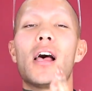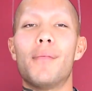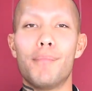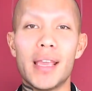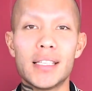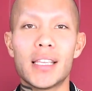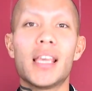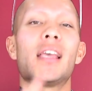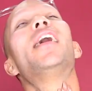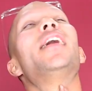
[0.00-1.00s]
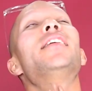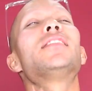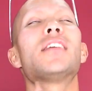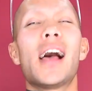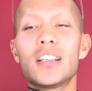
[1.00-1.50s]
amazing and
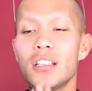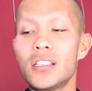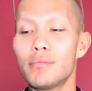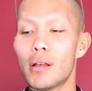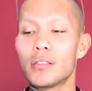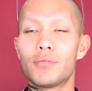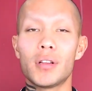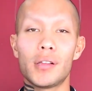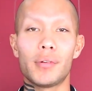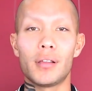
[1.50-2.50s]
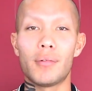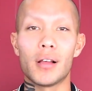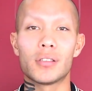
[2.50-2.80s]
it actually smells really, really well.